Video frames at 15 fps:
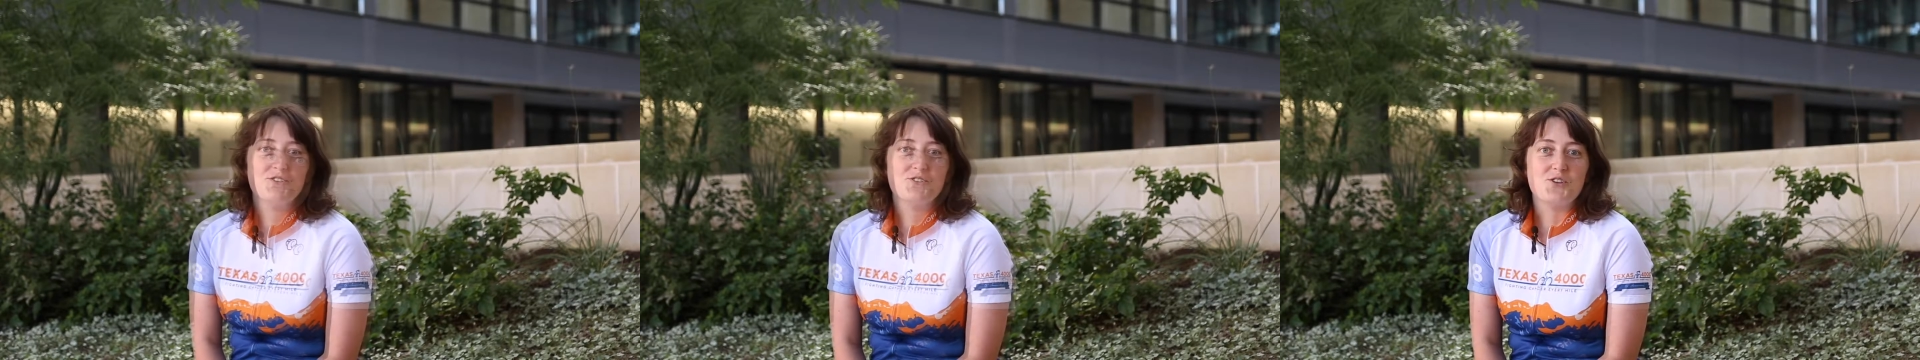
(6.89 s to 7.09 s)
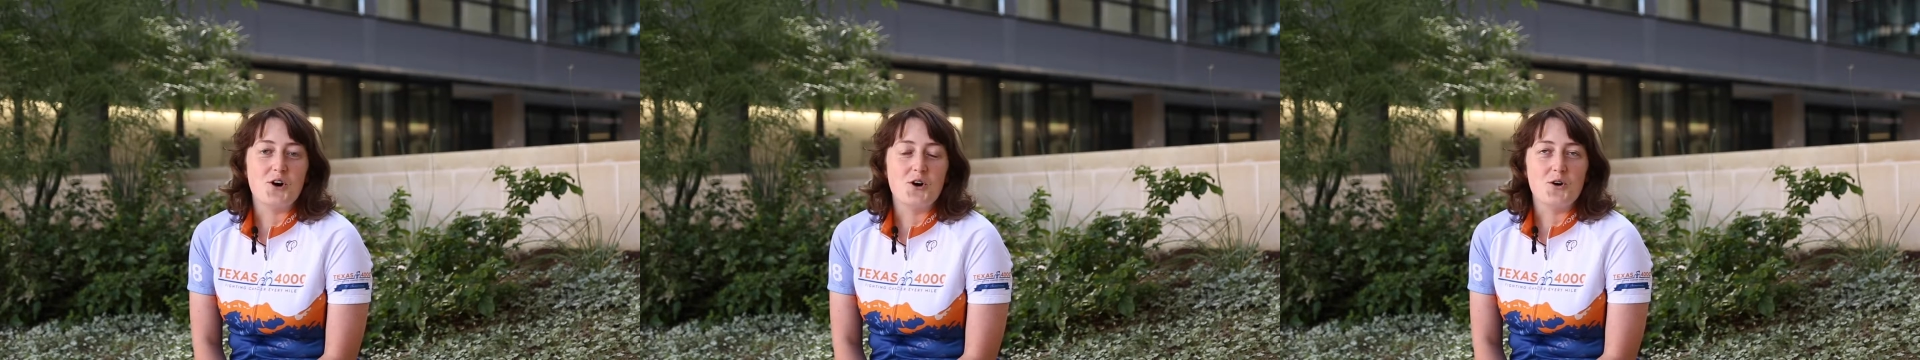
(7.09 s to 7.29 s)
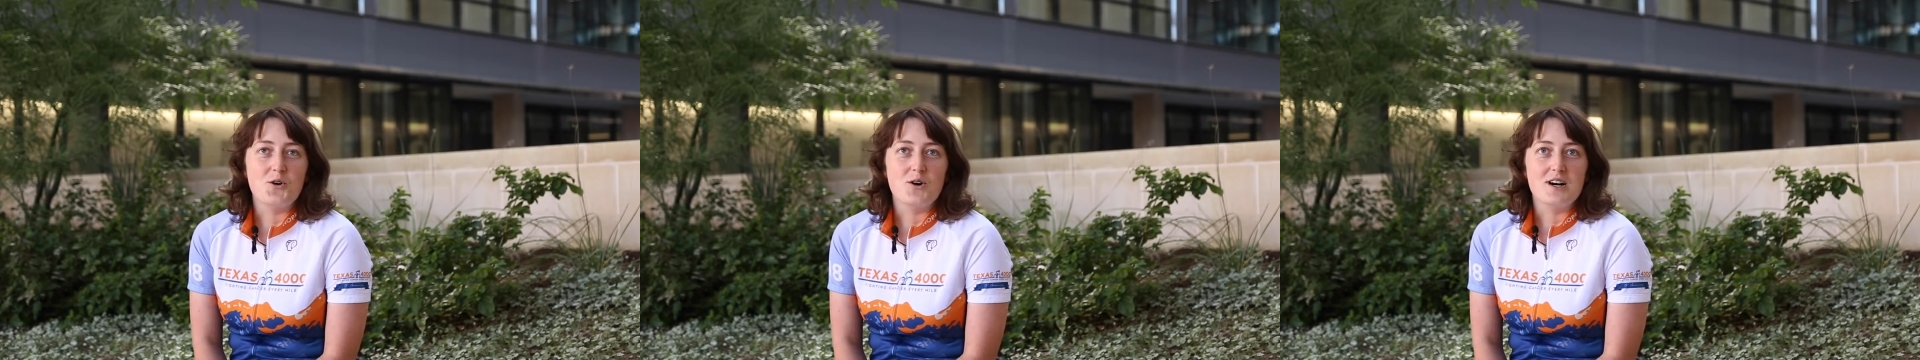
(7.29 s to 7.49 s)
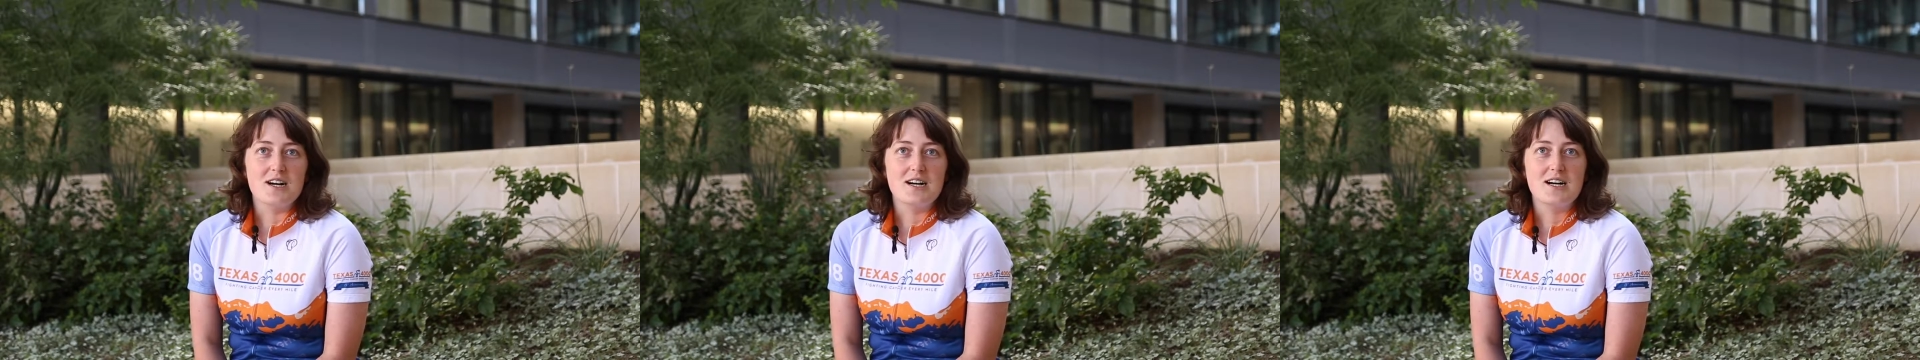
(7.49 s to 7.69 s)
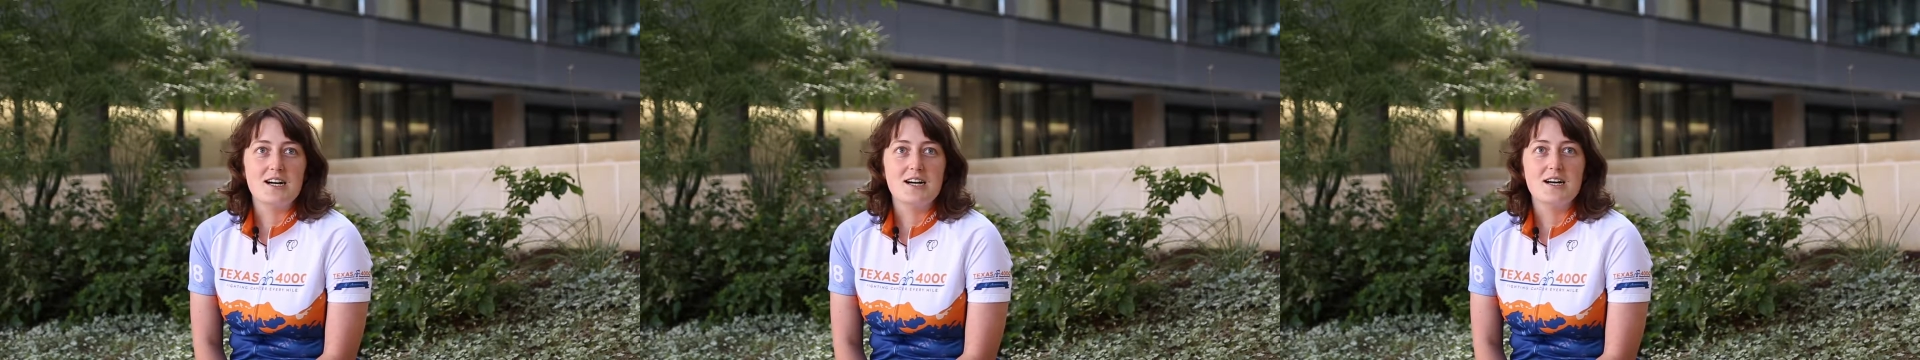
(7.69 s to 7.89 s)
So
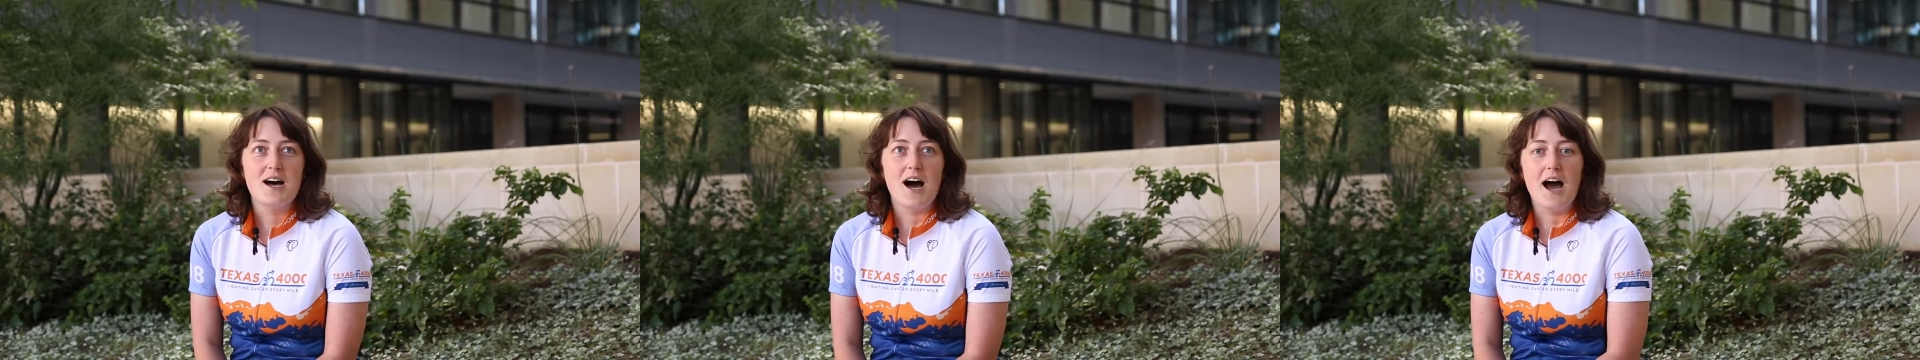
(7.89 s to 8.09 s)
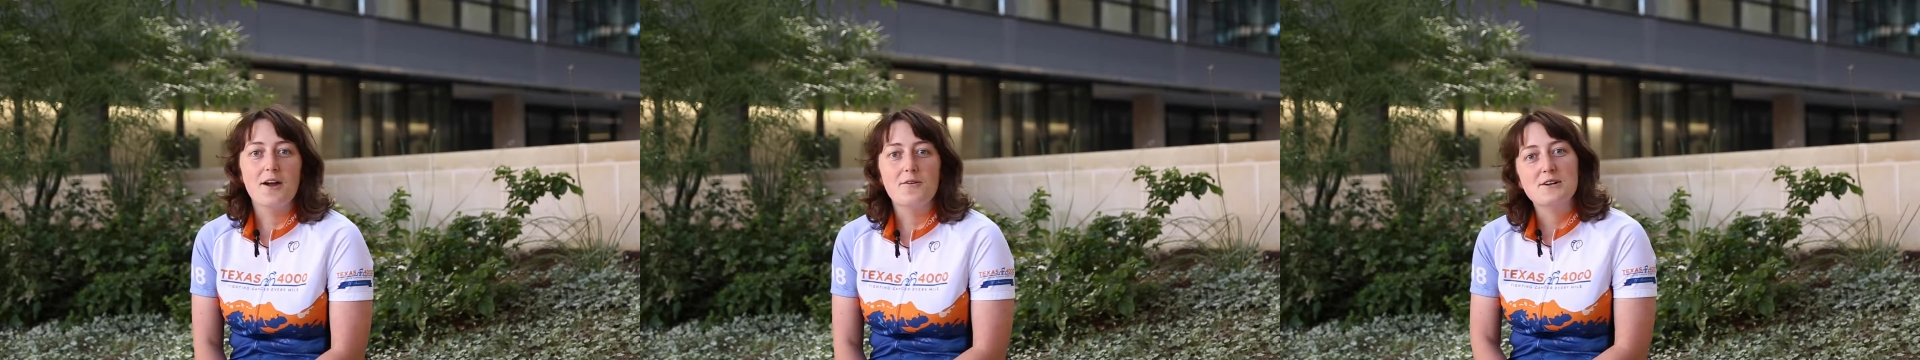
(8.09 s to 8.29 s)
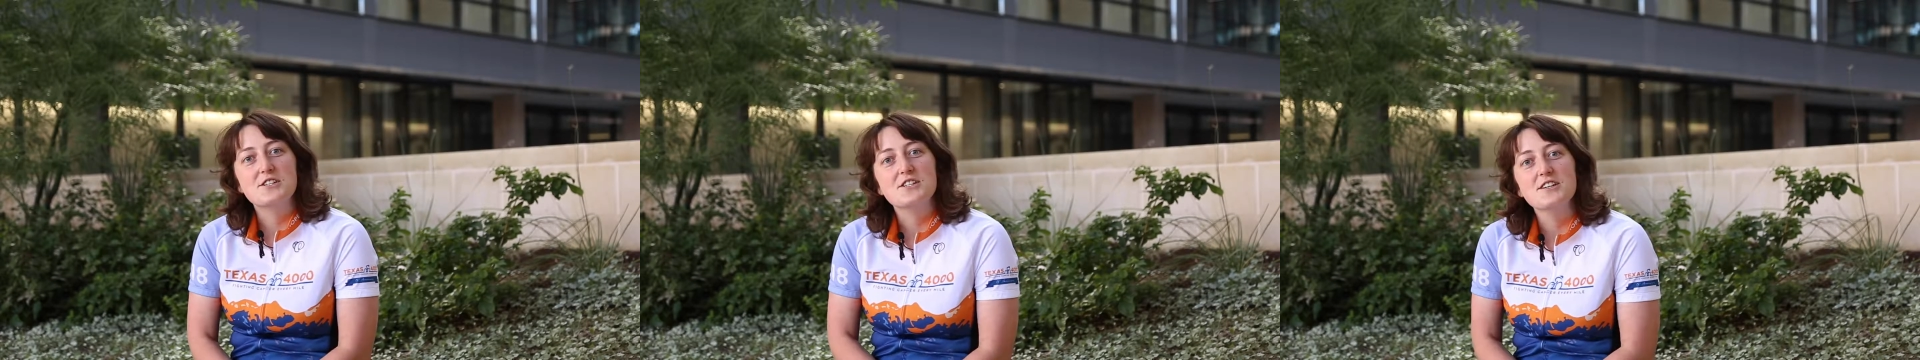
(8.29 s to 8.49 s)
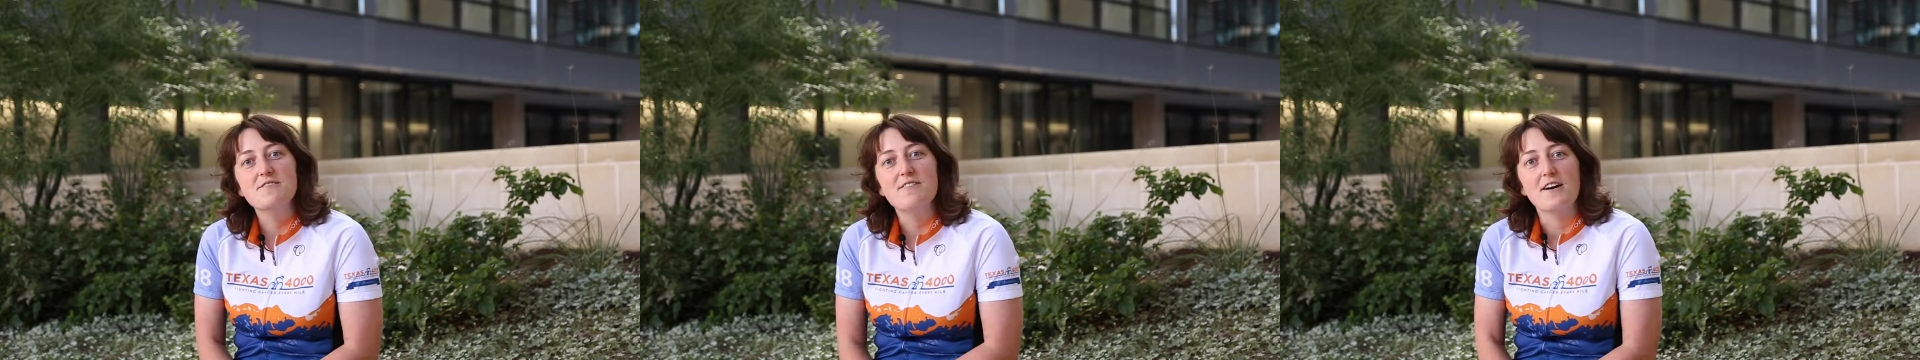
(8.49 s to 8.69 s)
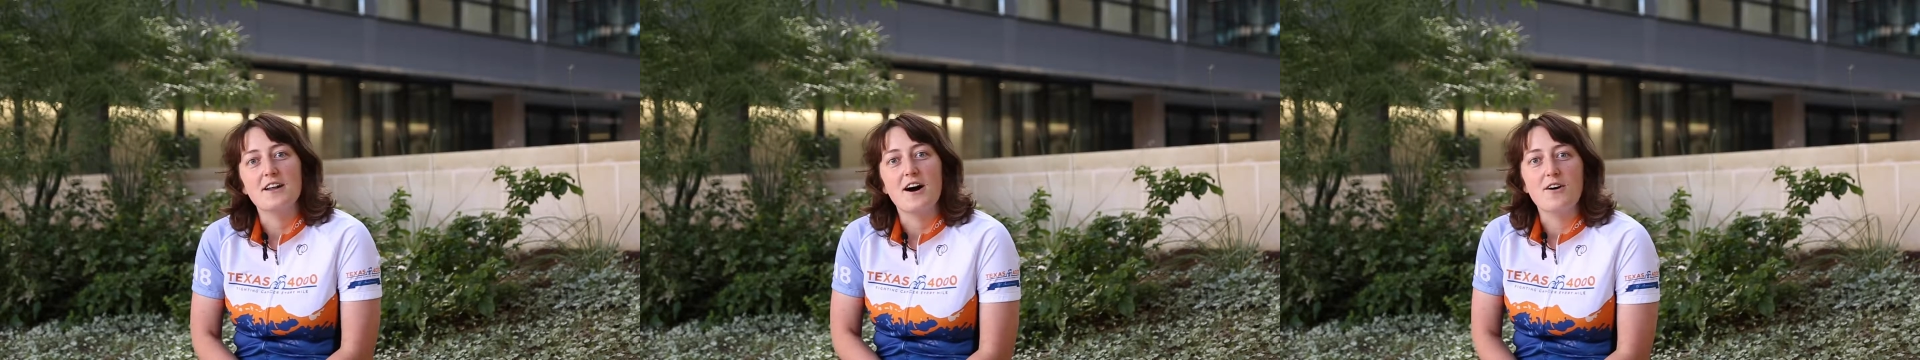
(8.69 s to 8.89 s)
I
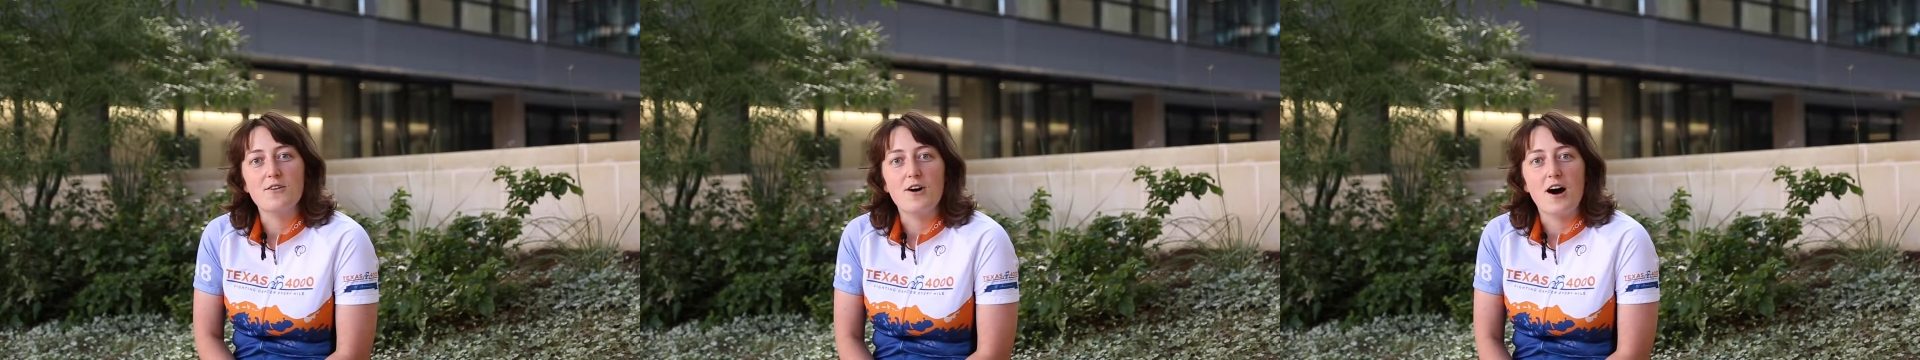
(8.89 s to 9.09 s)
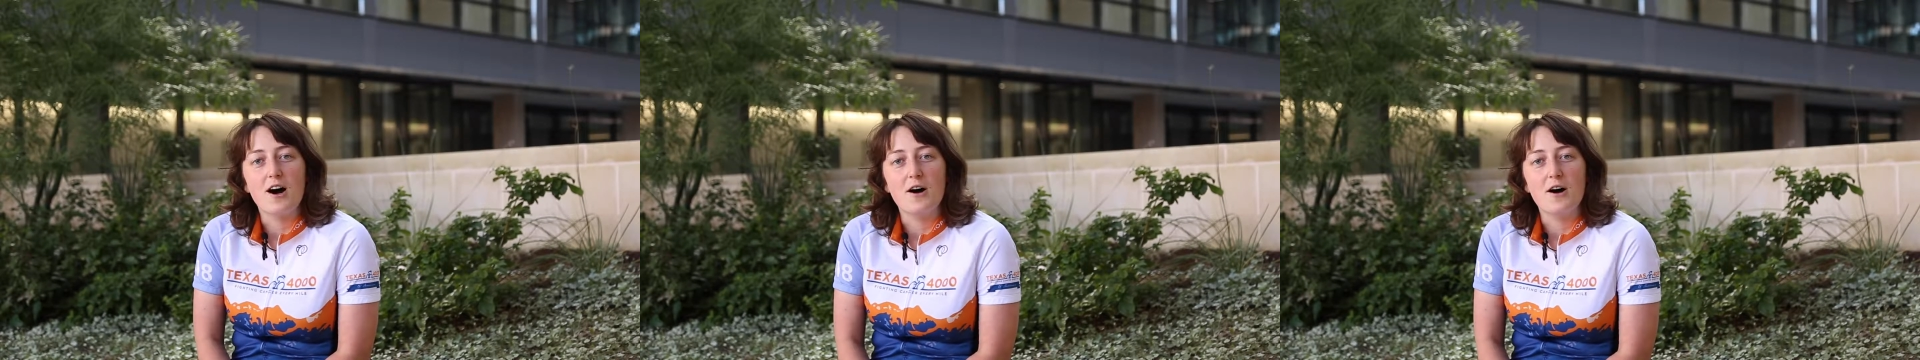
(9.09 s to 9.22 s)
originally found out